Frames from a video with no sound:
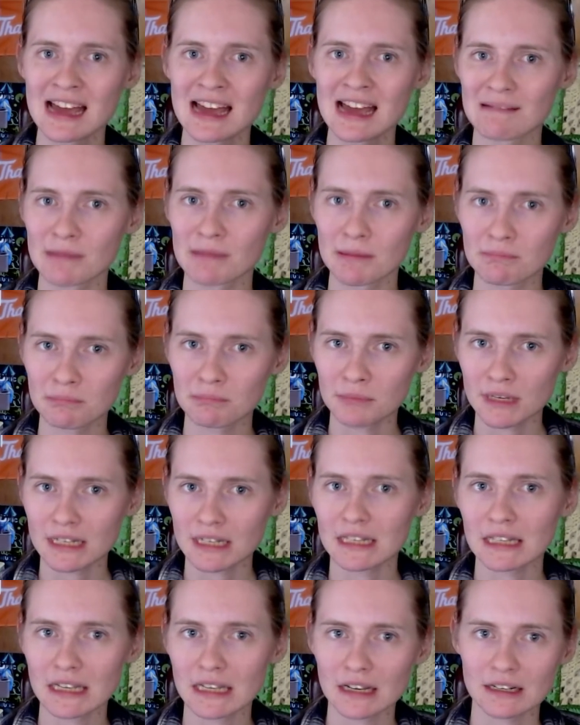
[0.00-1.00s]
I'm
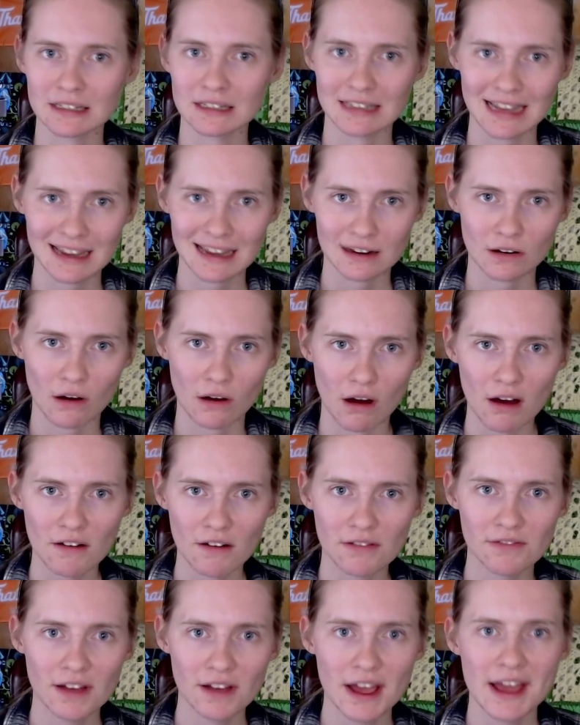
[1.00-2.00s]
immediately going to take it
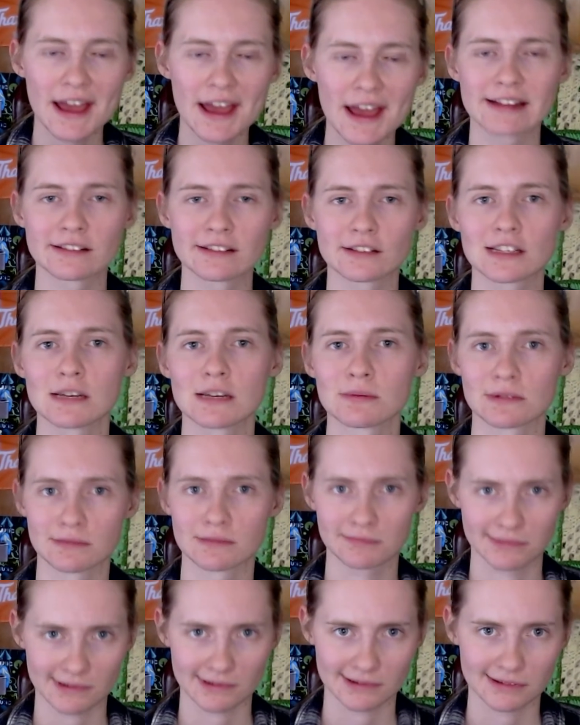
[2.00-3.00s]
off and just keep it on
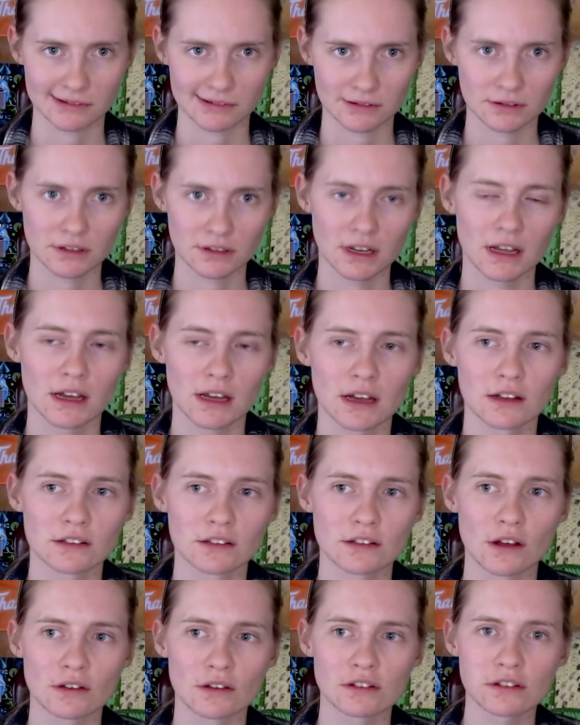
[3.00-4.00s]
BitChute.
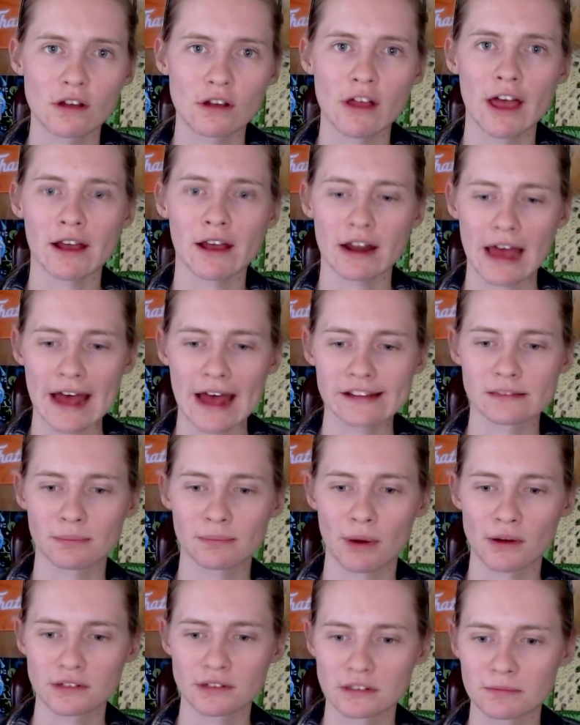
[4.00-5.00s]
So slowly I'm going to have to
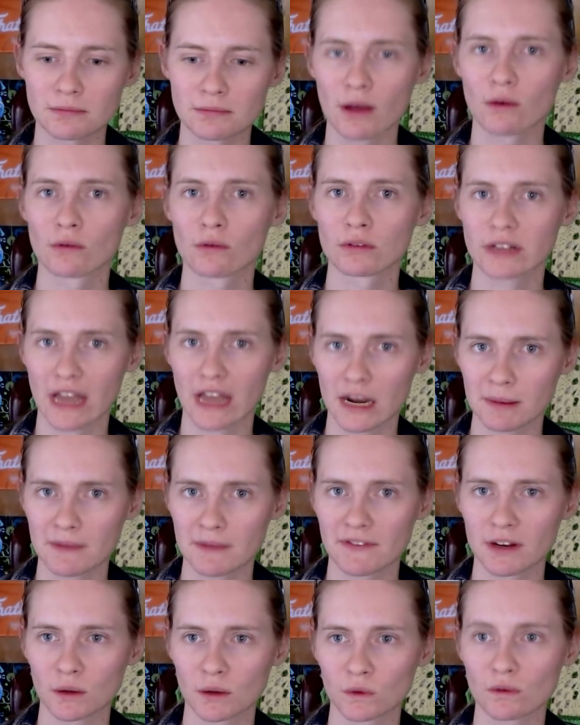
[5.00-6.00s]
post my old anime
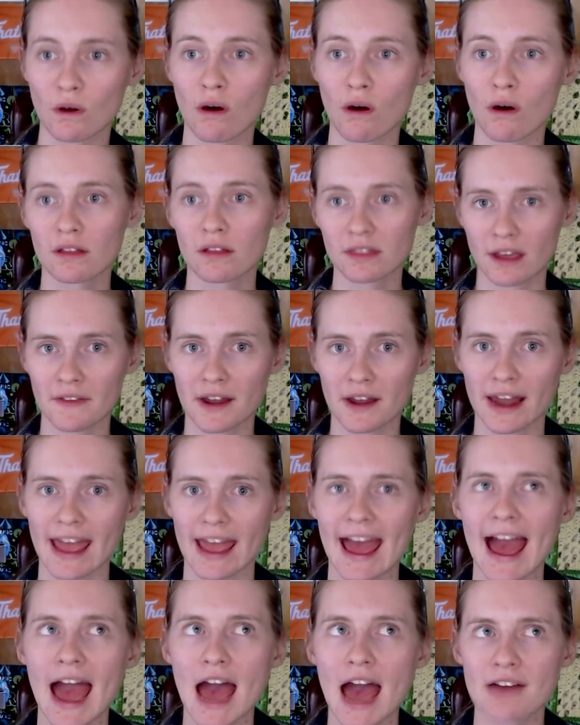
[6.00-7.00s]
videos on there that I
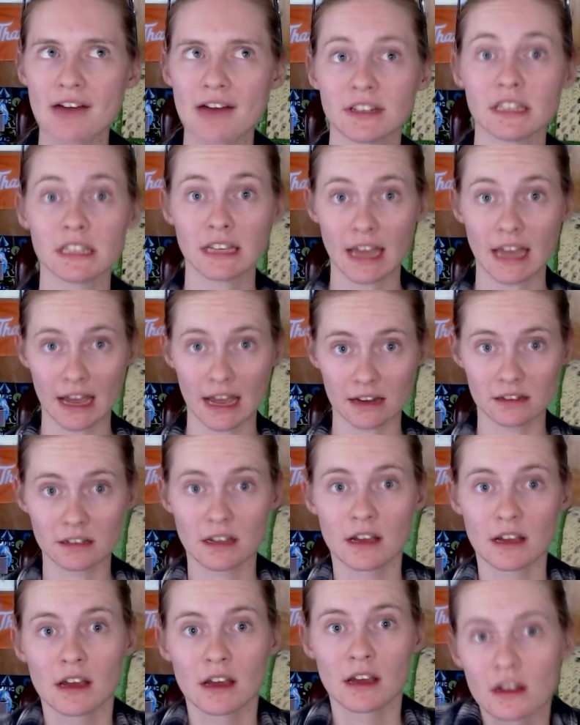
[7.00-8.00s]
haven't yet.
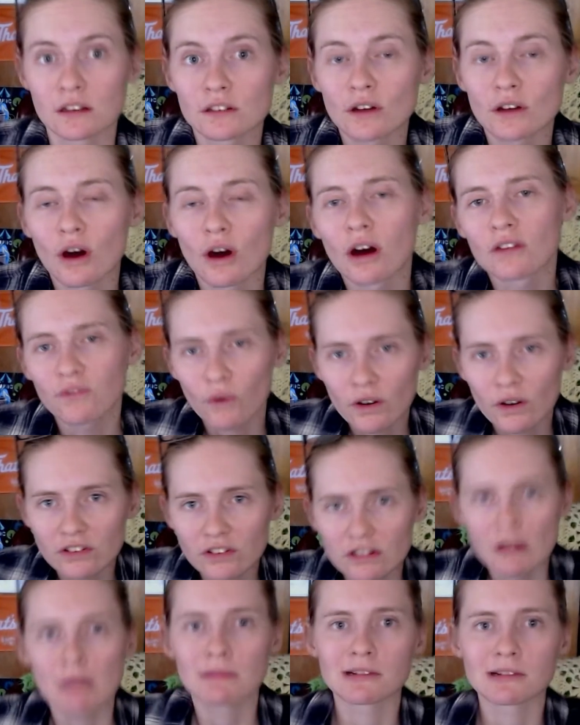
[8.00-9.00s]
So
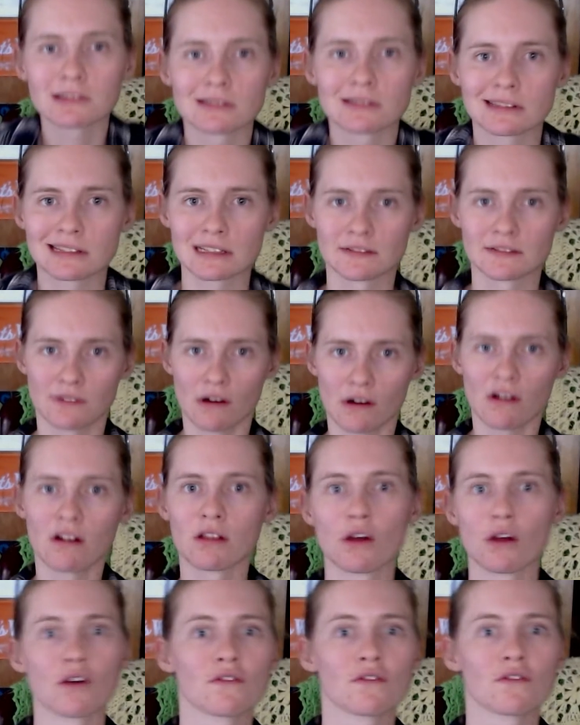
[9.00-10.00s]
unfortunately my BitChute is kind of
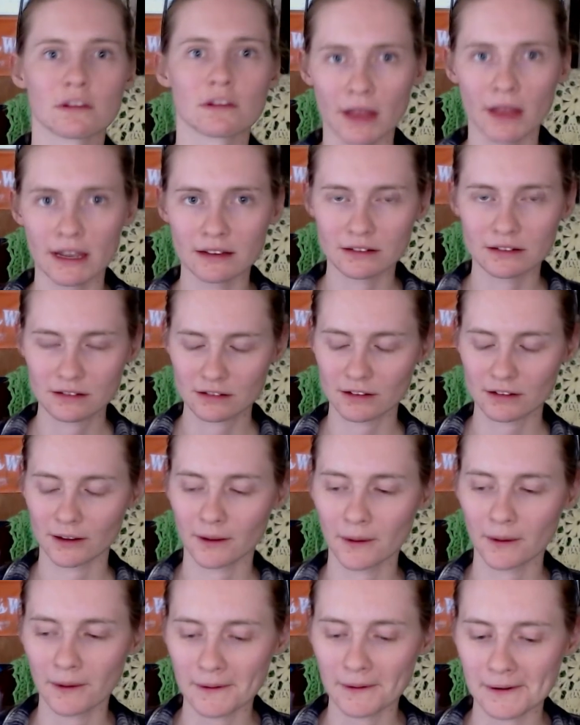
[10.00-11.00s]
all over the place
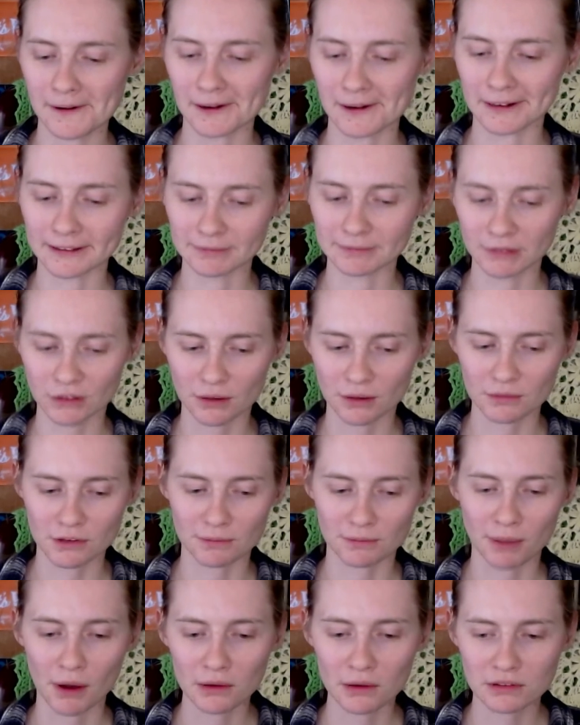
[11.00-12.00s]
um, in terms of
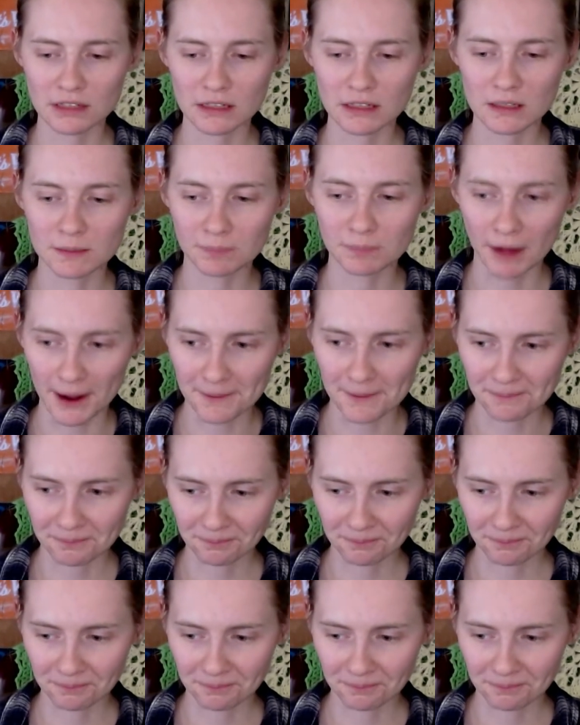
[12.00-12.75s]
postings, but